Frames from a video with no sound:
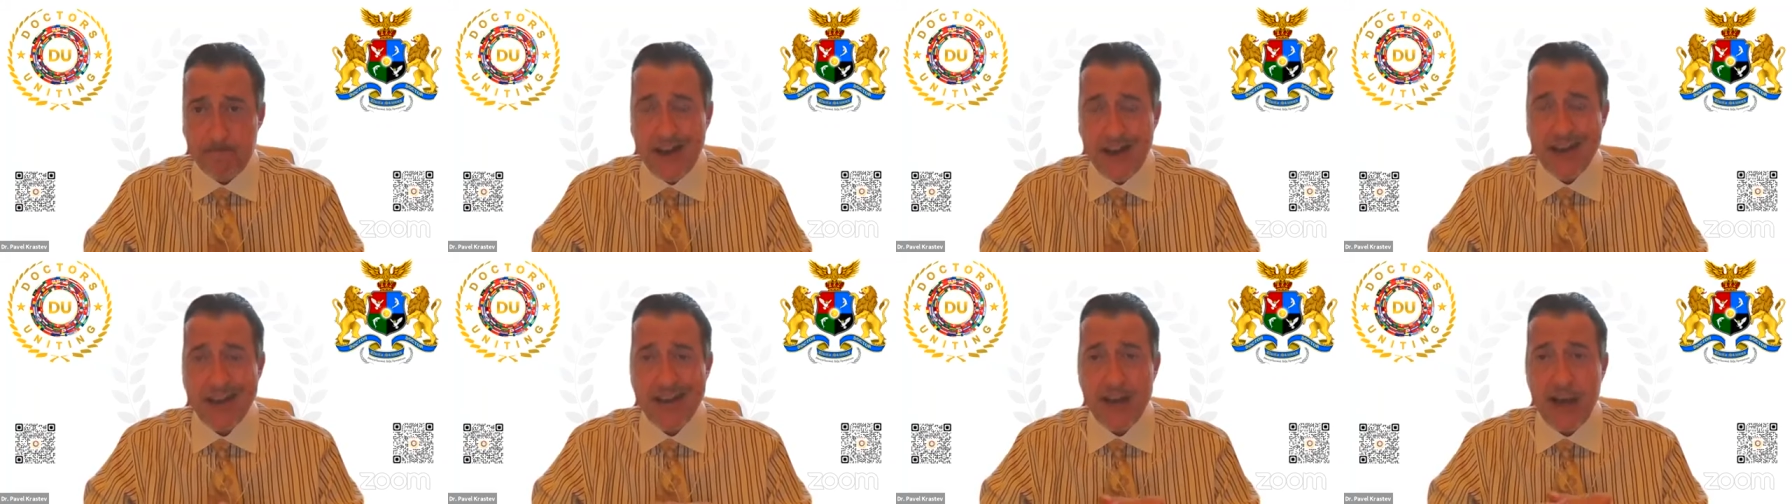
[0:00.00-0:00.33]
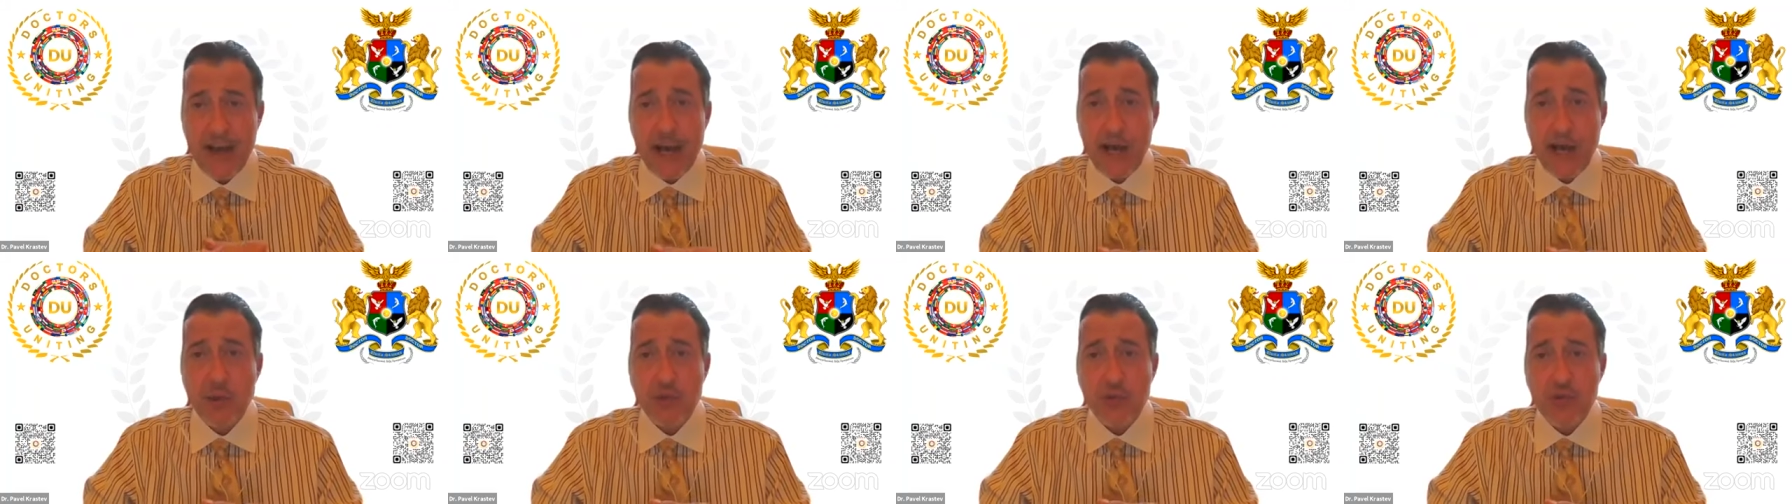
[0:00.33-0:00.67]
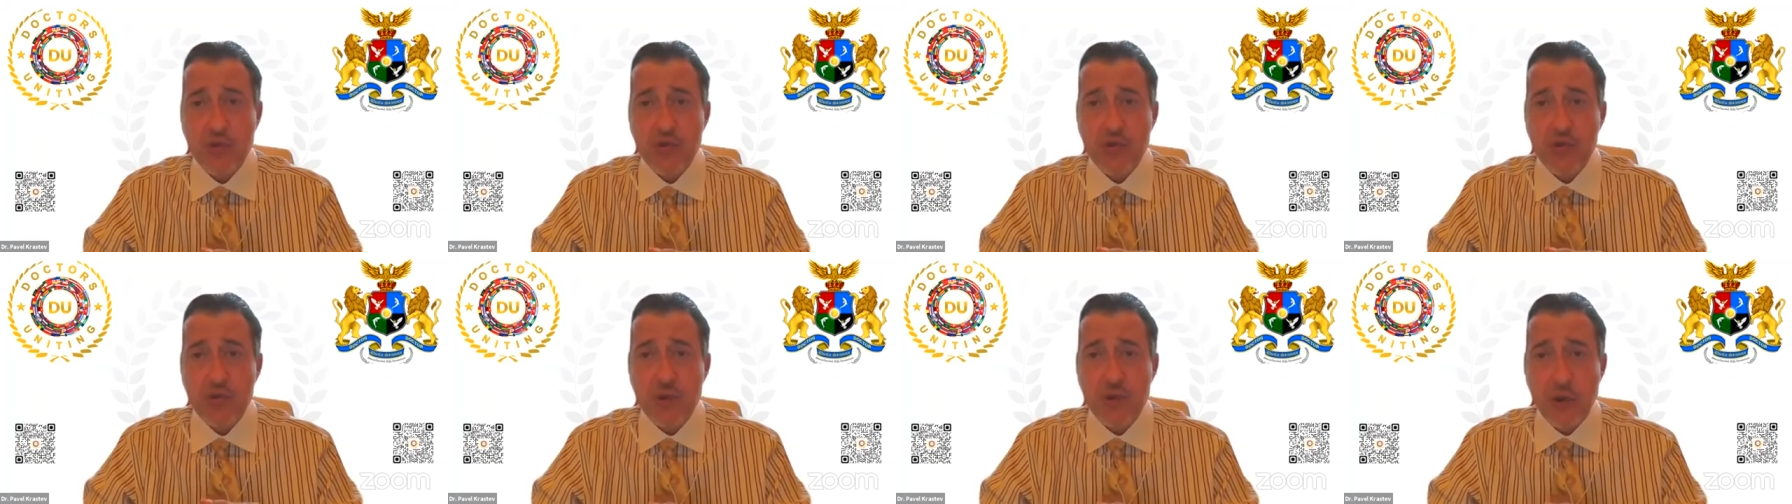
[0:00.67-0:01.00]
on how
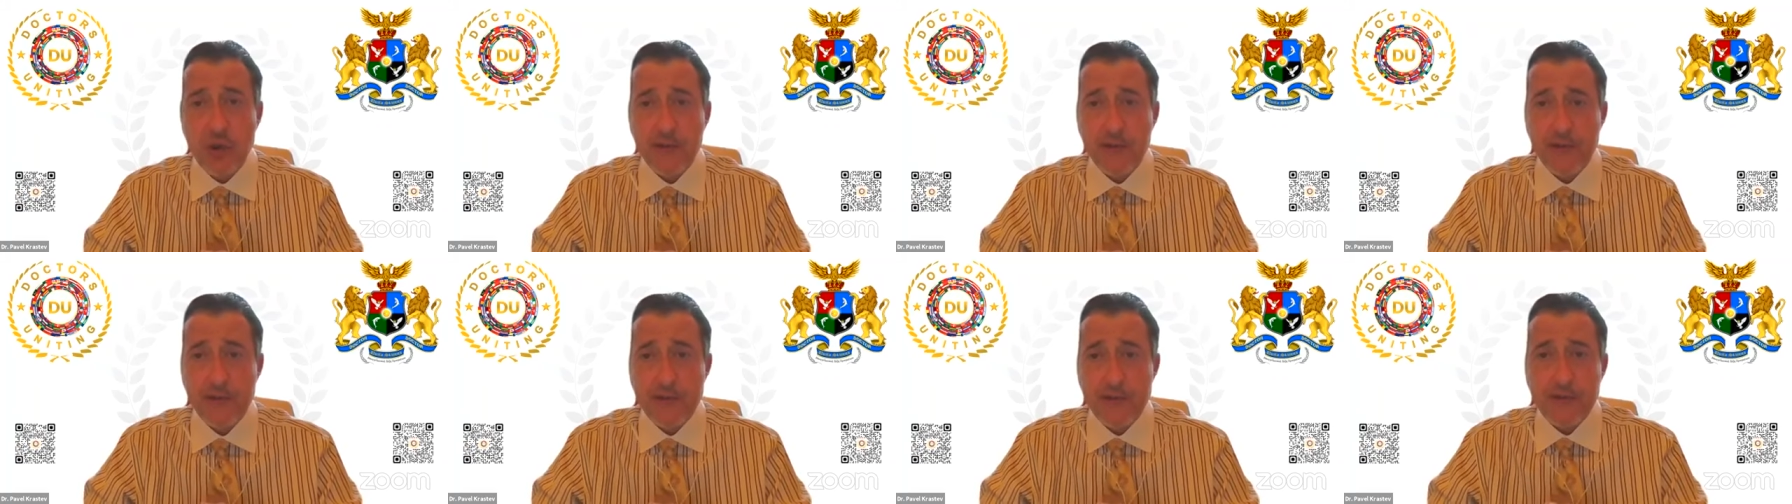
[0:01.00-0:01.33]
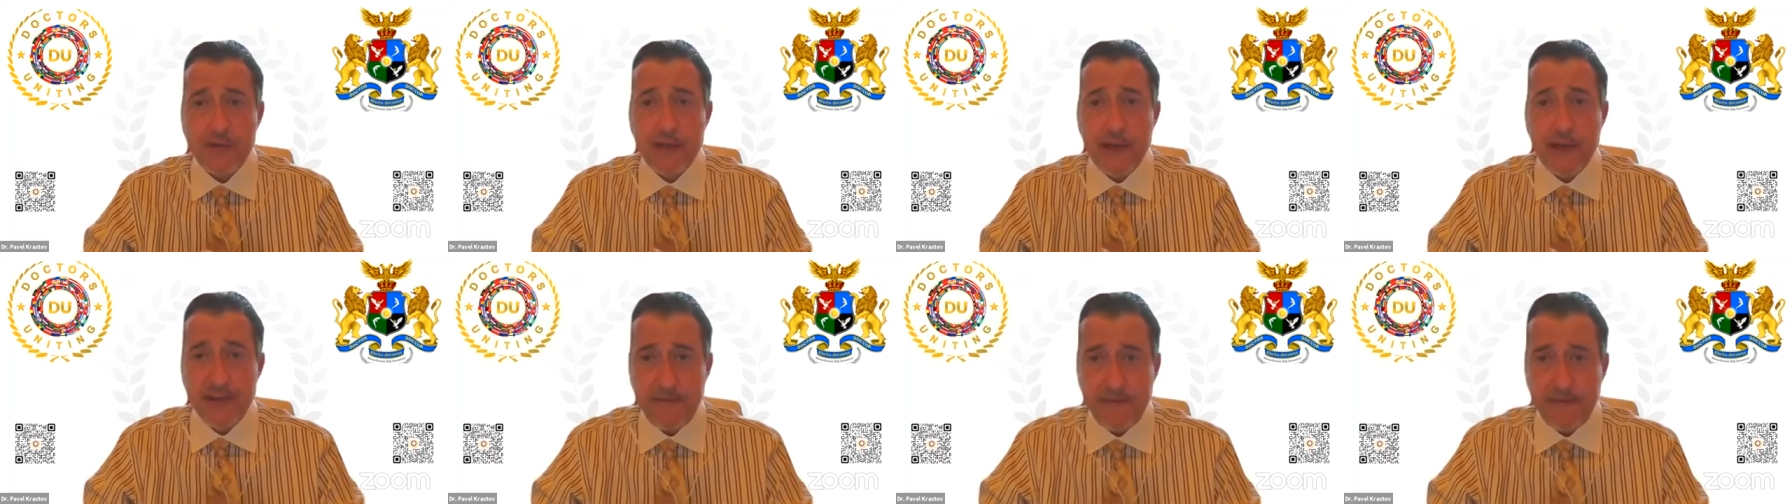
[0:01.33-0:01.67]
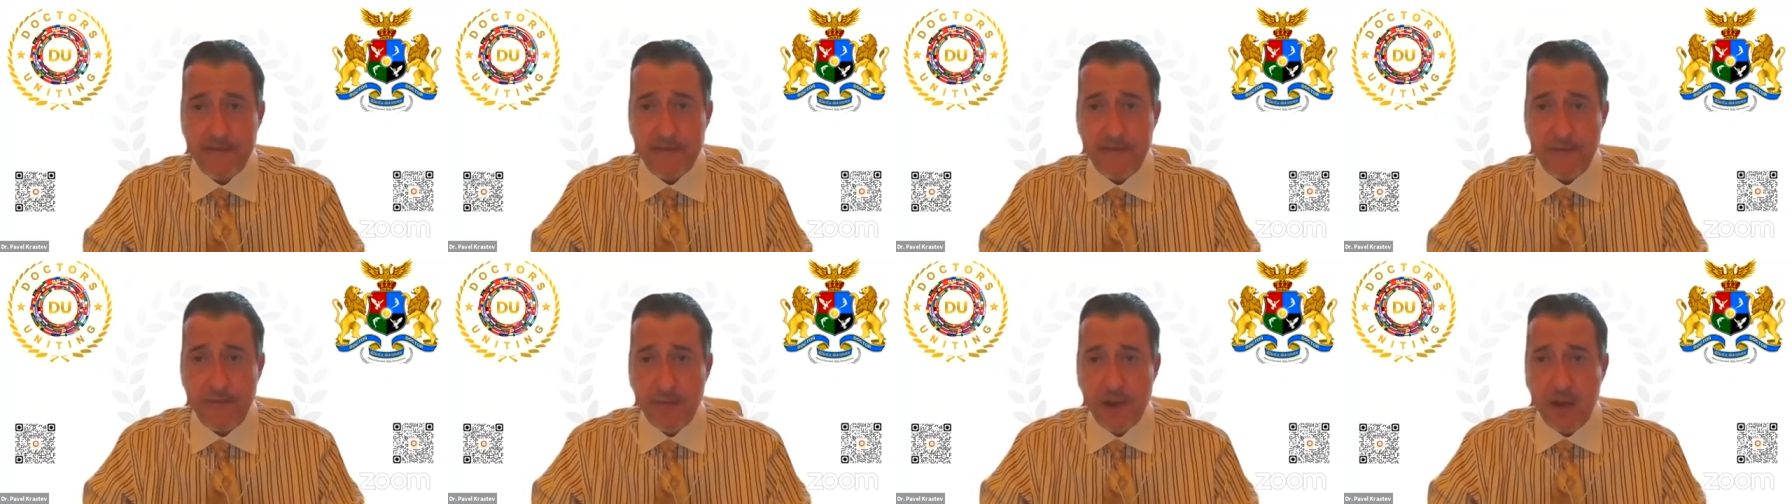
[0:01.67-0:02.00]
to start their life.
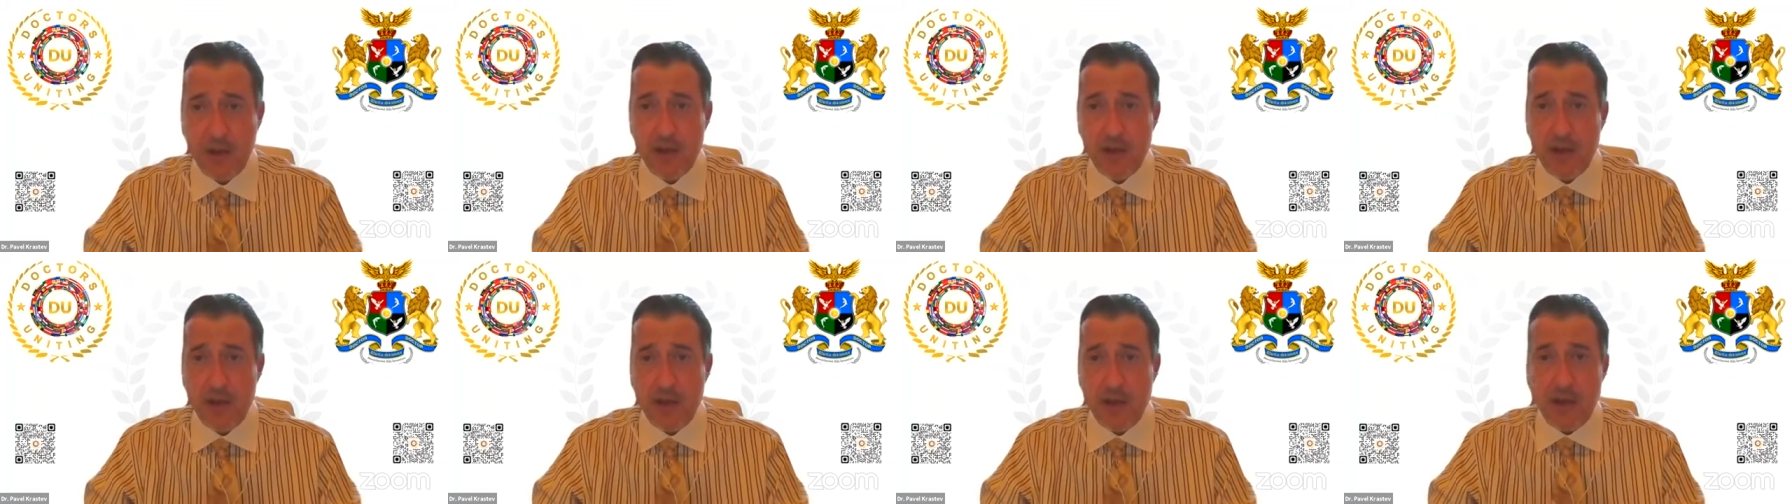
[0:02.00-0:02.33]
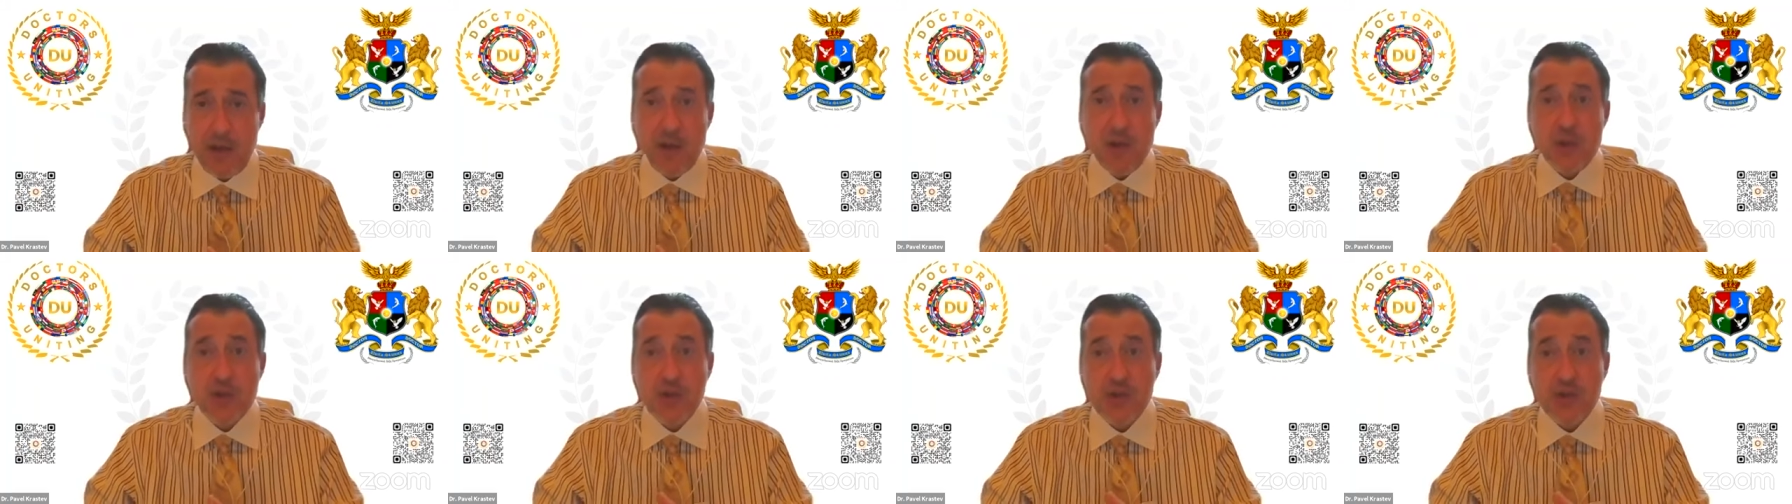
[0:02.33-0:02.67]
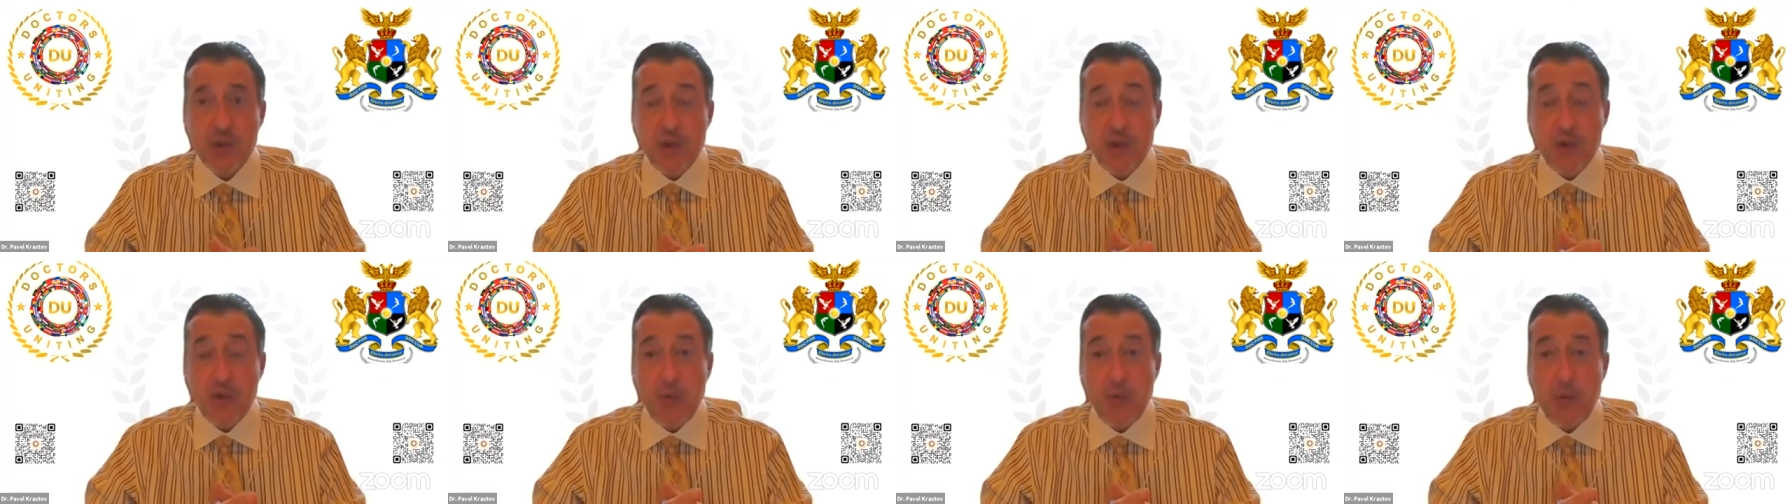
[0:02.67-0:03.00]

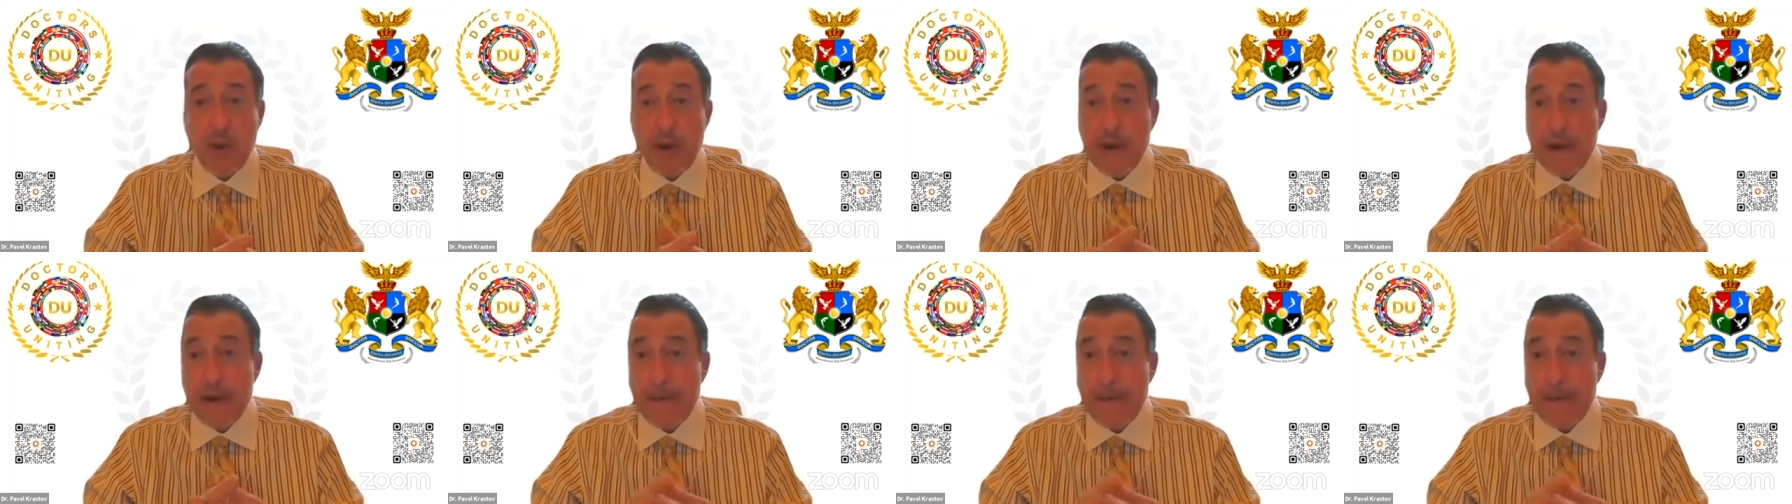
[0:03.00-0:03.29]
So